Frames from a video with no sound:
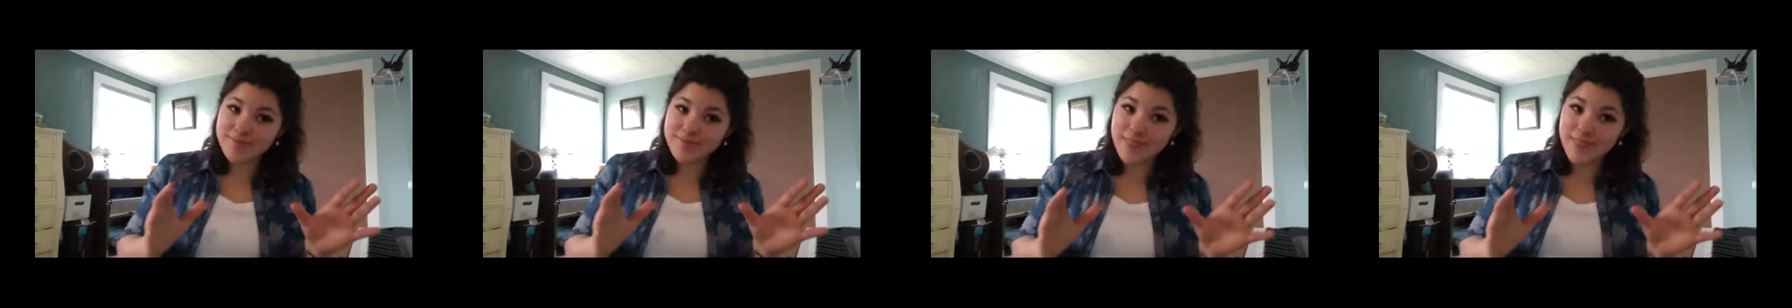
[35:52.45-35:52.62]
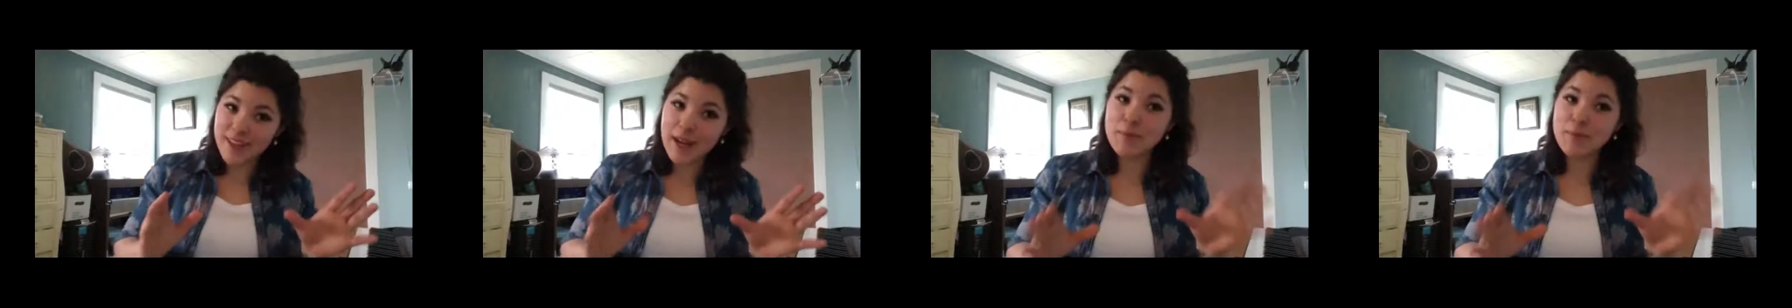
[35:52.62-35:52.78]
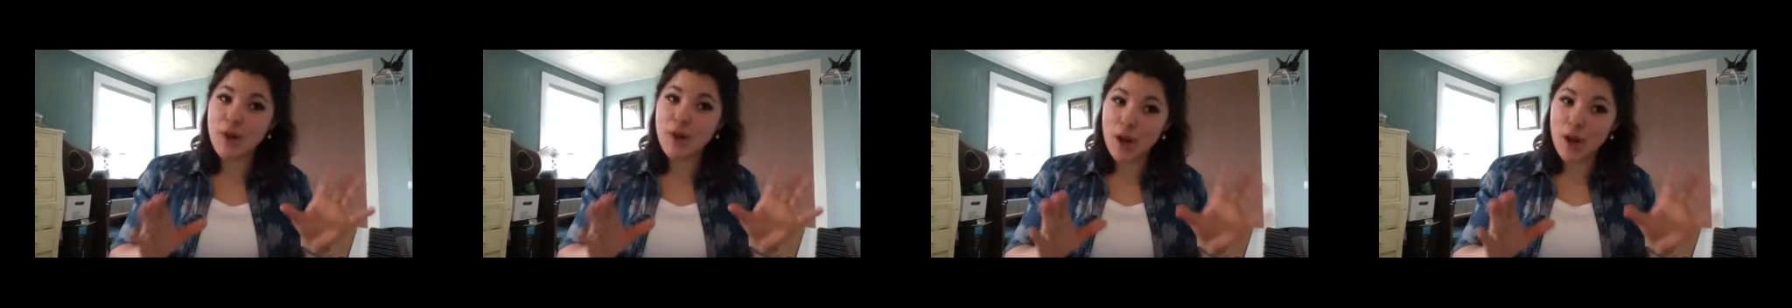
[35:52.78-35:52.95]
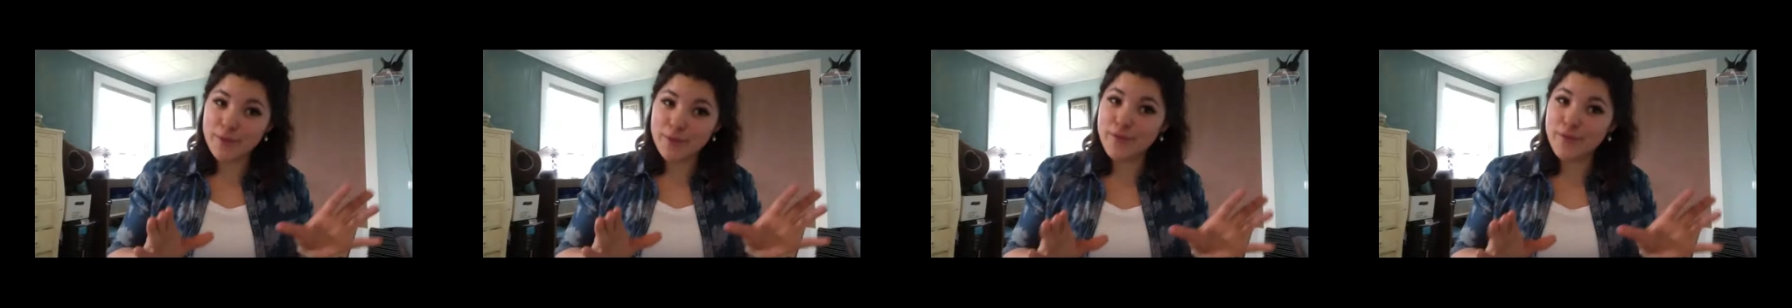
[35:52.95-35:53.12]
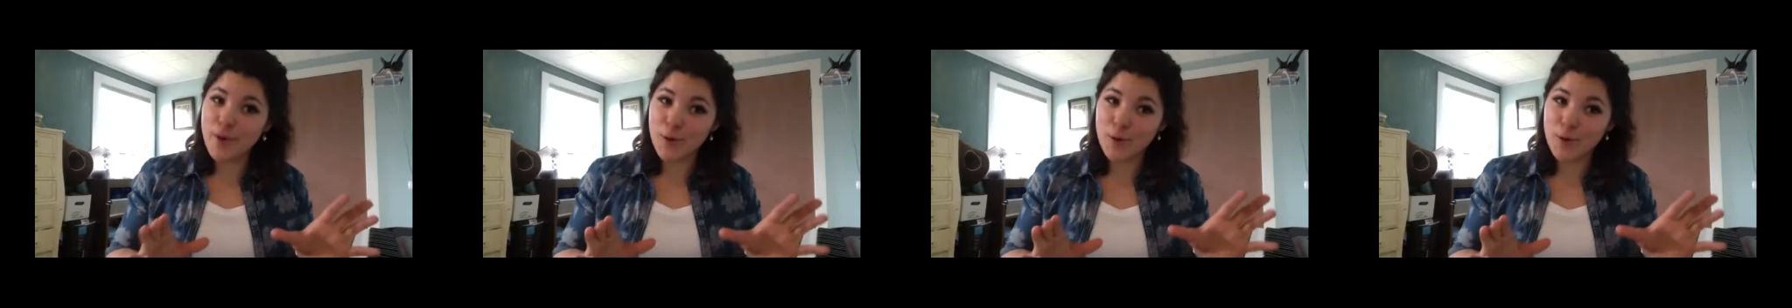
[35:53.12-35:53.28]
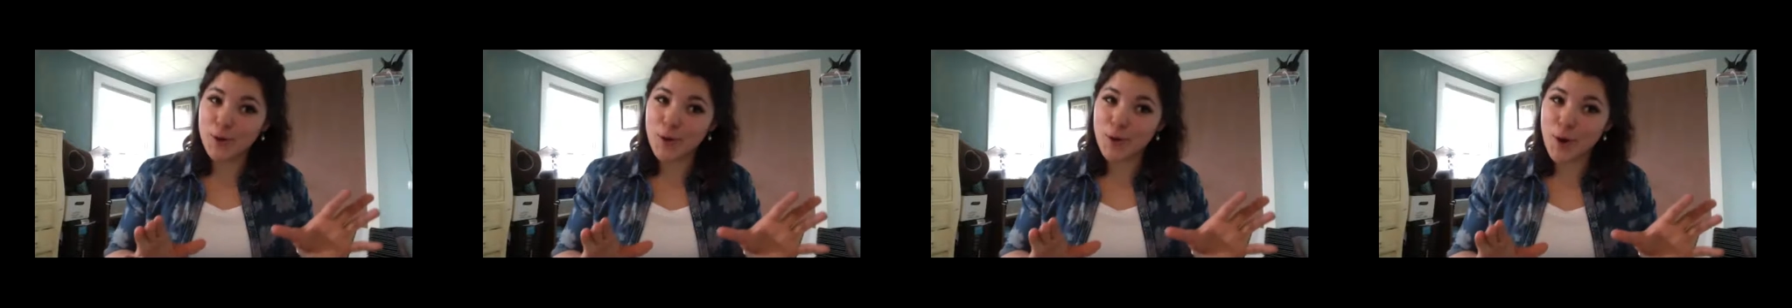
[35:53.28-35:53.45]
that I'm not a
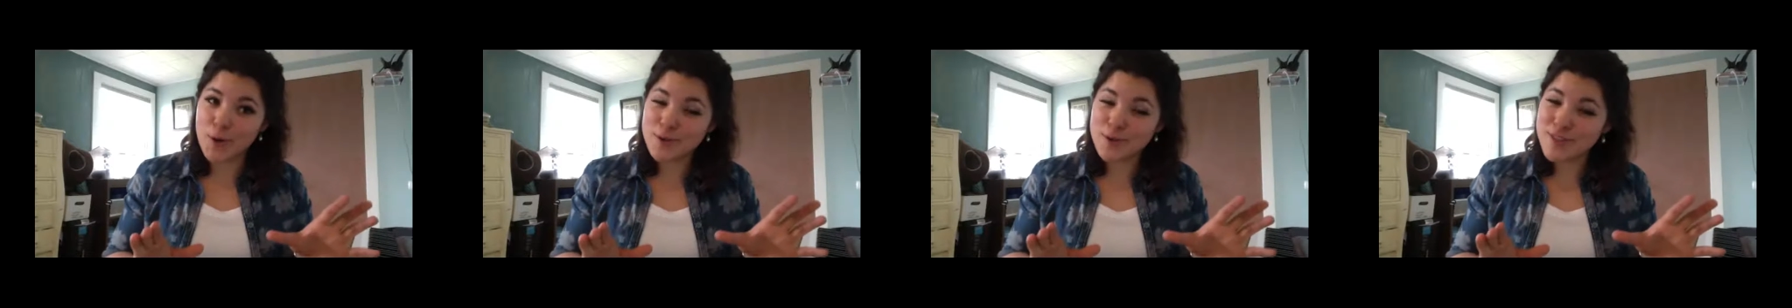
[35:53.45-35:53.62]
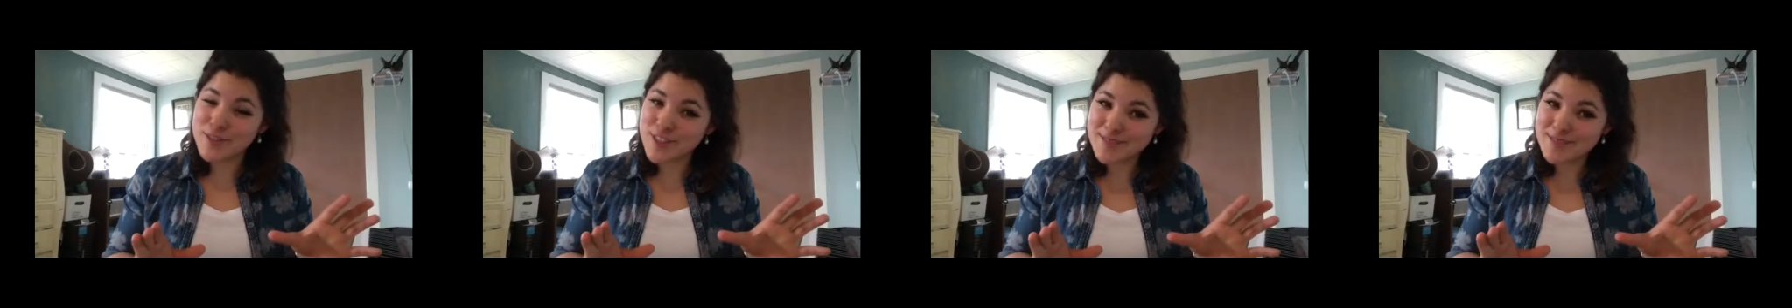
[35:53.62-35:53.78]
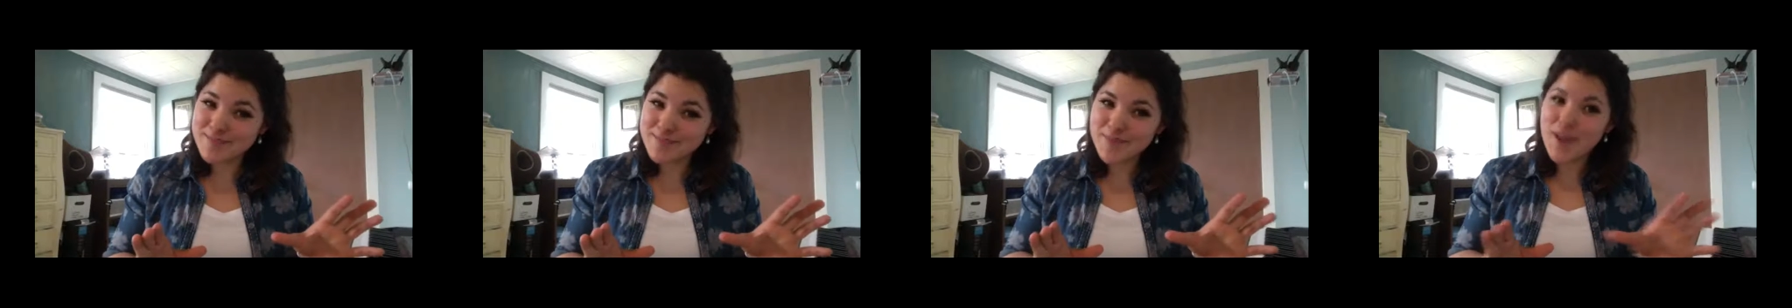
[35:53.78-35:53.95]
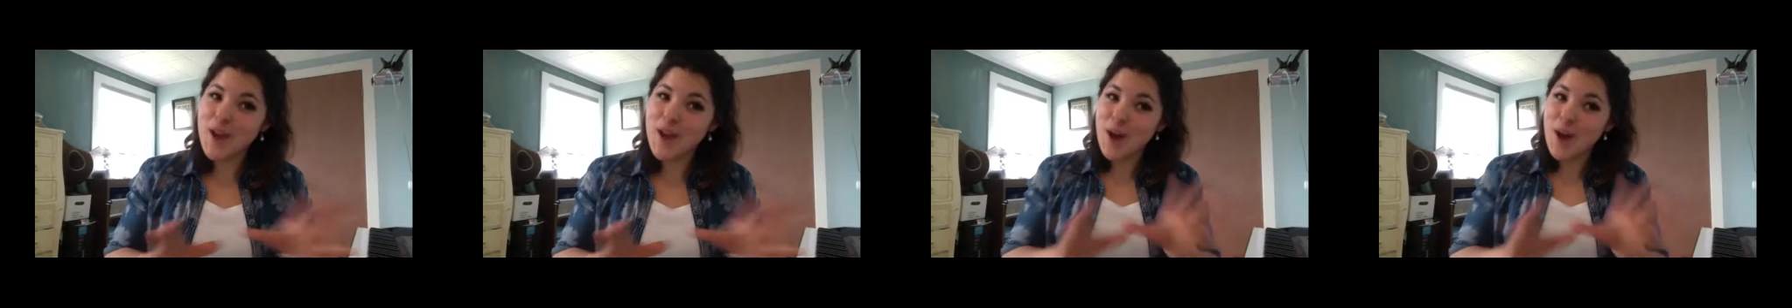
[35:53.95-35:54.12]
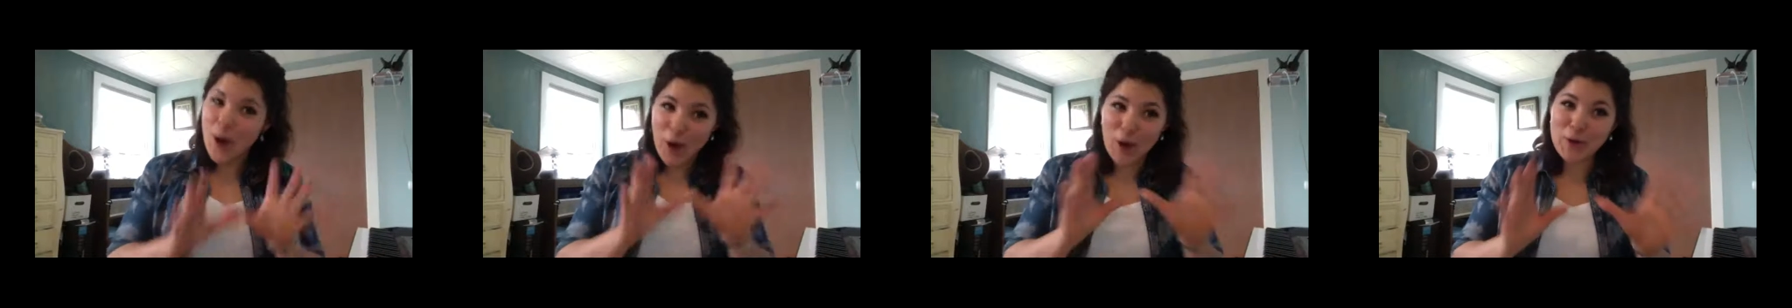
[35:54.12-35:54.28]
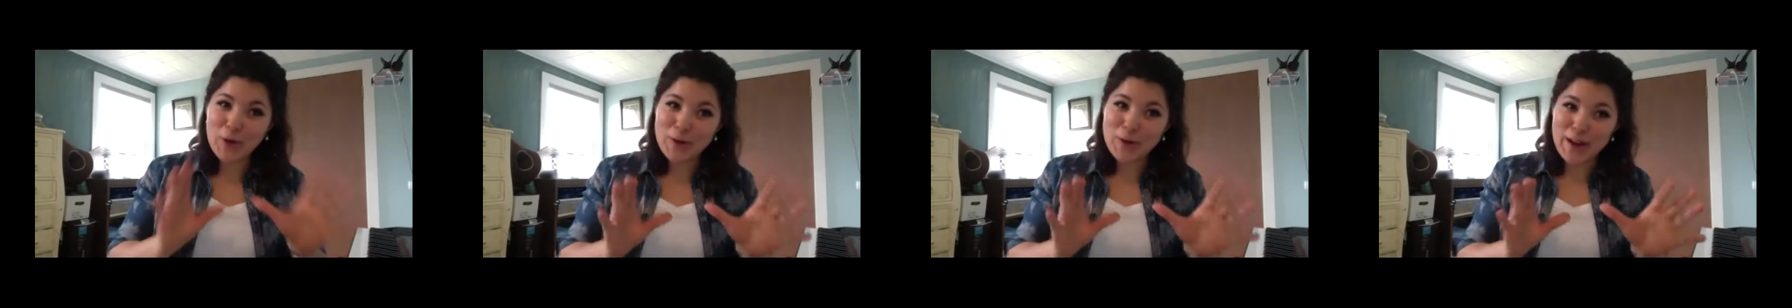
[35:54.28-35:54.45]
vocal coach
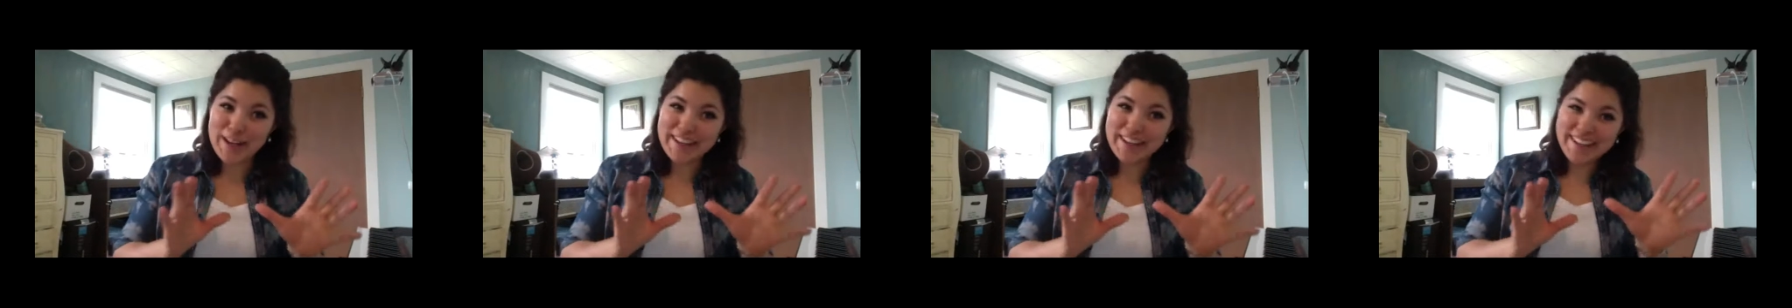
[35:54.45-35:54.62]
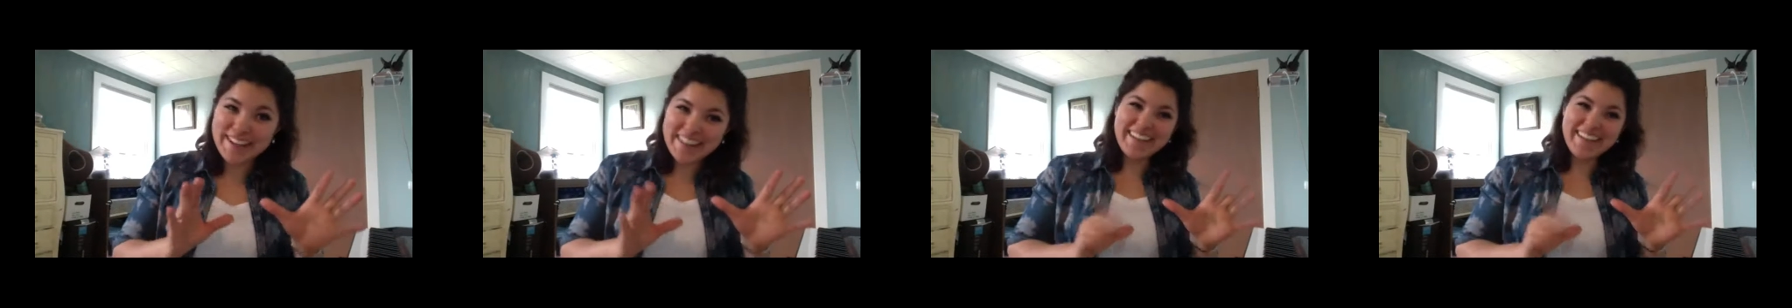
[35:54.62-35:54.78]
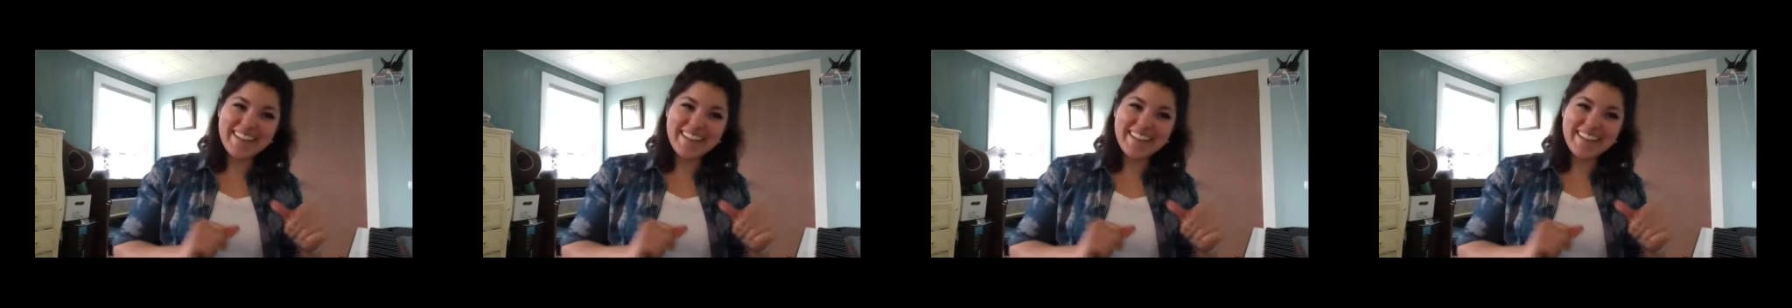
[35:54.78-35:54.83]
already,